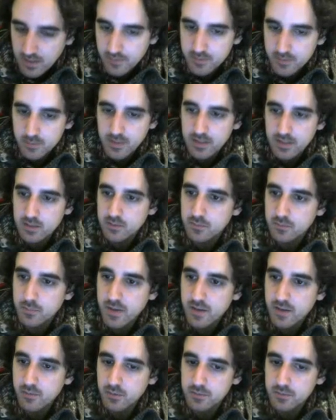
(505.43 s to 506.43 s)
have some kind of
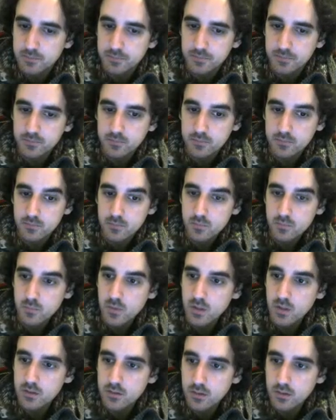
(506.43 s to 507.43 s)
bevel,
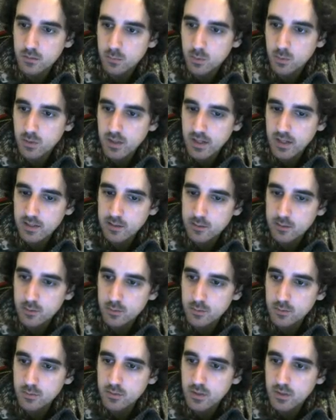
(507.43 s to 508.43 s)
so what I'll
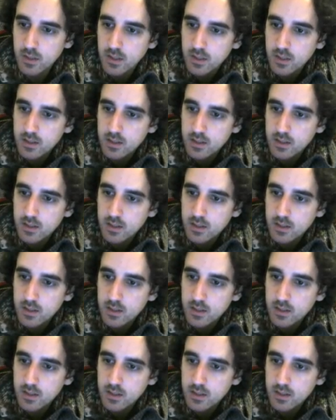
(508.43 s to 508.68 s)
do